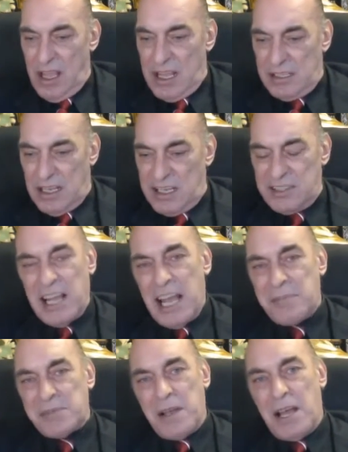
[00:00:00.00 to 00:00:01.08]
And his
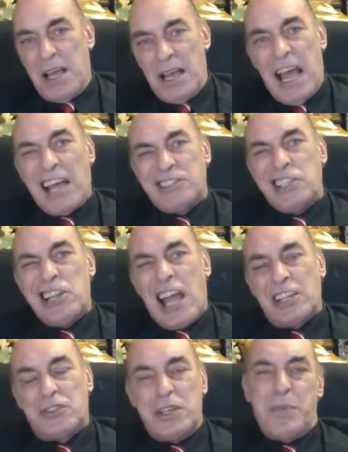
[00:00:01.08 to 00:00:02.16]
name's Archie
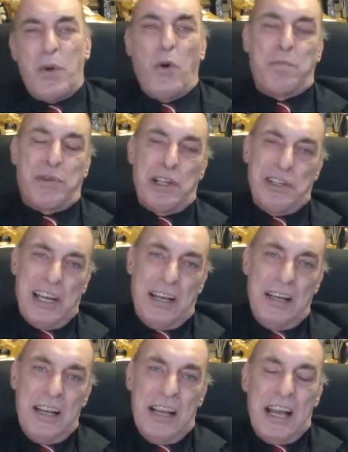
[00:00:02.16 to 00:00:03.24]
Luxury, Paul Pluter,
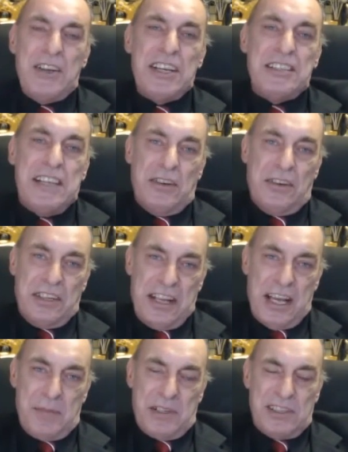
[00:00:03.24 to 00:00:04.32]
and he's in on it
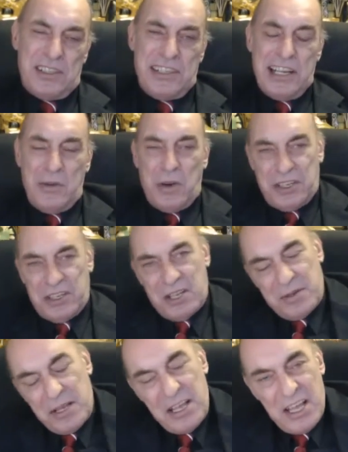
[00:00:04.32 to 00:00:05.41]
now because I tell you what,
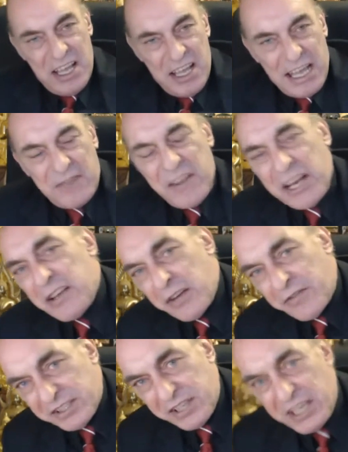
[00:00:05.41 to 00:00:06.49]
out of any
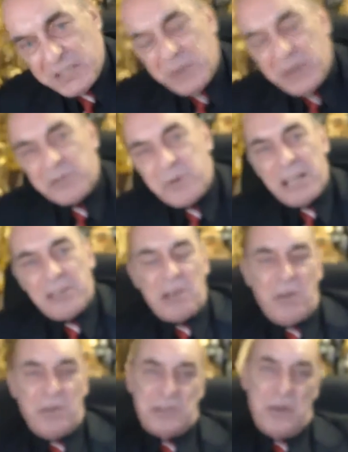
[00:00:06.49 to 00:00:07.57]
of us, he's been around a
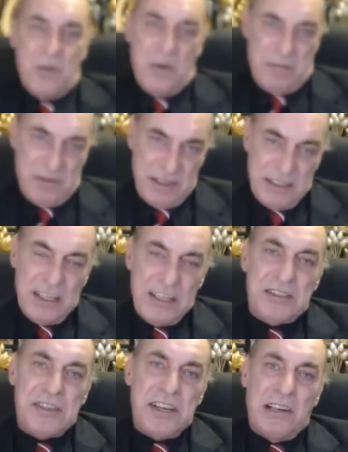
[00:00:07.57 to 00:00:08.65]
long time, and
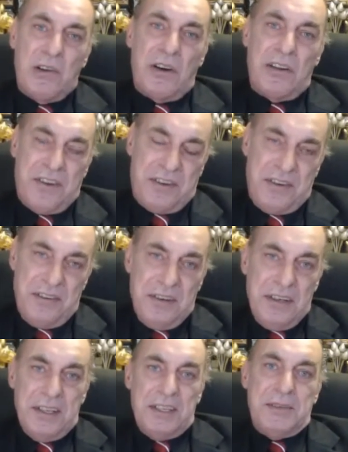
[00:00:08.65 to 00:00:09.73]
he's seen a lot of it.
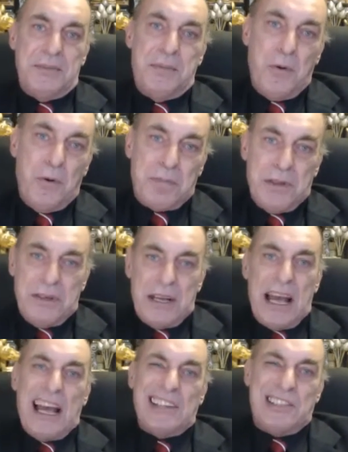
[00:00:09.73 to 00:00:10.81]
Paul Pluter,
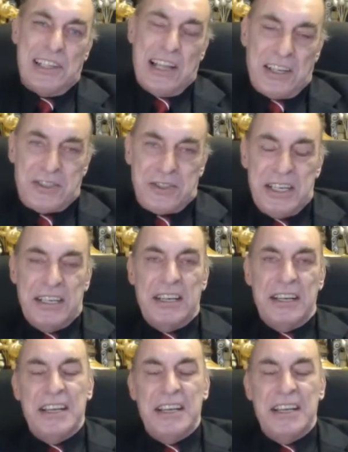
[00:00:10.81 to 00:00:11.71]
Archie Luxury.